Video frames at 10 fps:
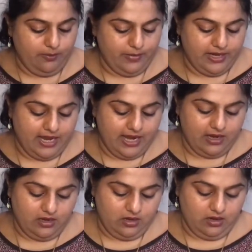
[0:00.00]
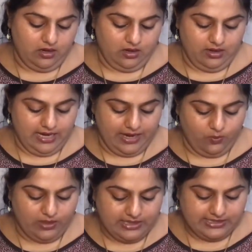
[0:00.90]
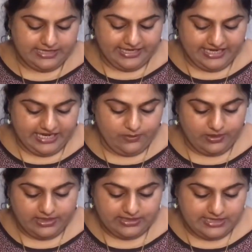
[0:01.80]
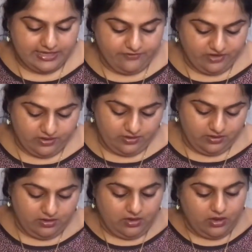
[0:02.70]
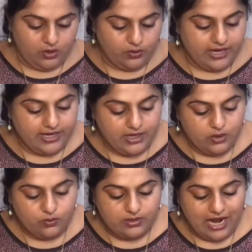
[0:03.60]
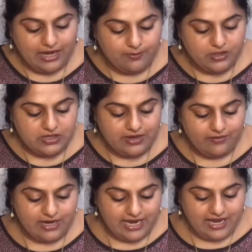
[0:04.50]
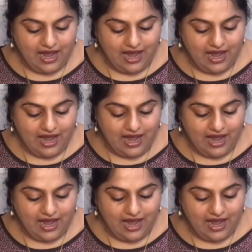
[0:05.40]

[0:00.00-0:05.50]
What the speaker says: but then like what is kidney, what is liver, to get into that much level, like